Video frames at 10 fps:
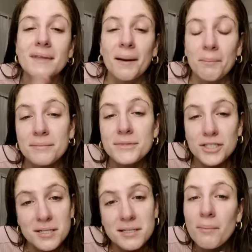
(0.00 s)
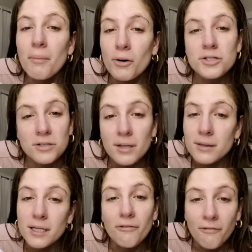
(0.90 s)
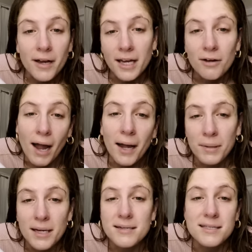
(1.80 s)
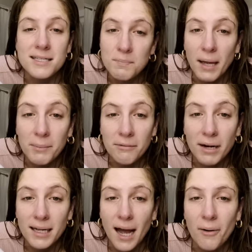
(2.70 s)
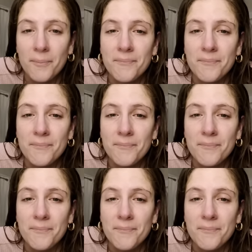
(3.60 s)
I'm just an emotional little fucking wreck because of this baby right now.